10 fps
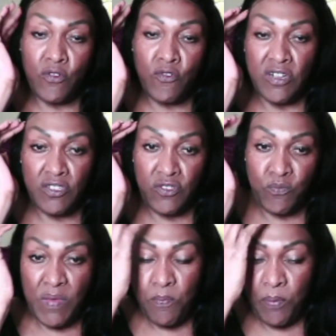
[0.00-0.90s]
to be
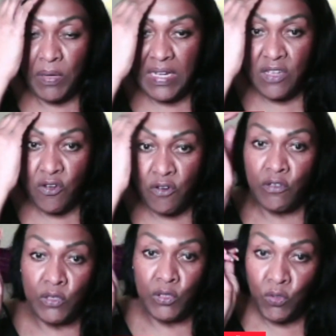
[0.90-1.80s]
putting your
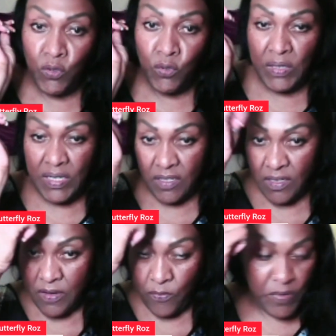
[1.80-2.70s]
glue and
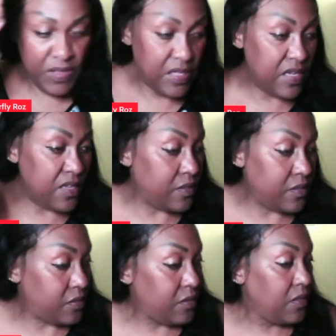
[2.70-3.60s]
different things.
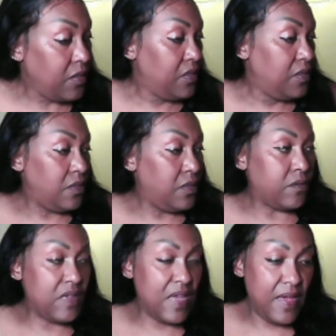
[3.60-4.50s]

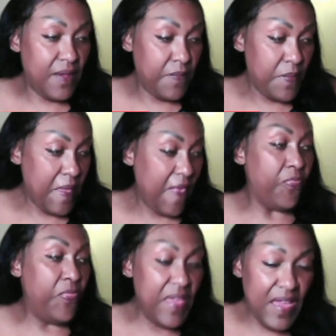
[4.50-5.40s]
Okay, and
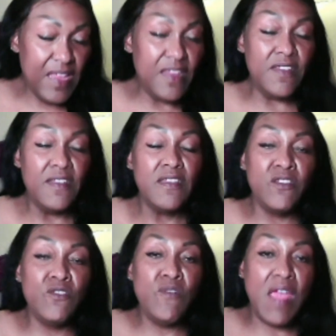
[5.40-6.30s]
then you
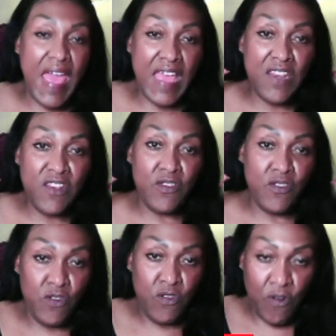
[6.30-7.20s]
add
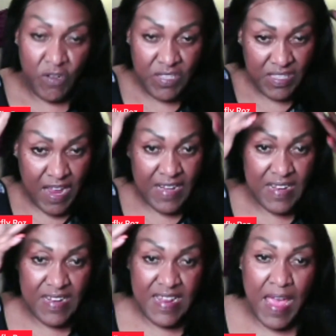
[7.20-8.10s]
your stocking
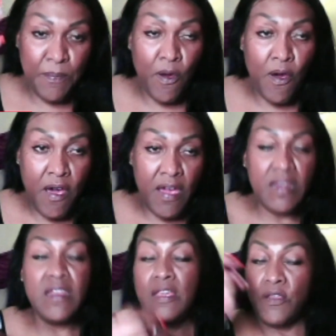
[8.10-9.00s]
cap on,
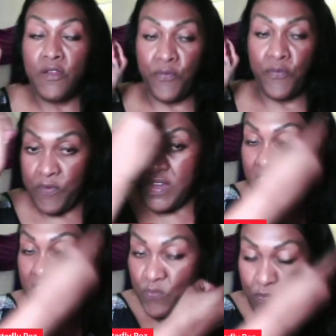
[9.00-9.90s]
your freeze
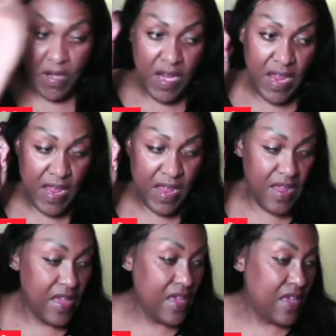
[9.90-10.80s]
spray,
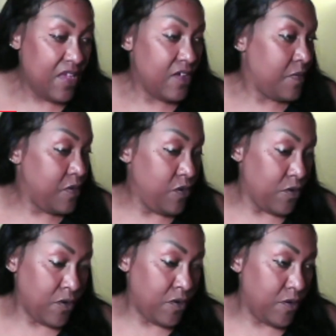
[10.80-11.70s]
your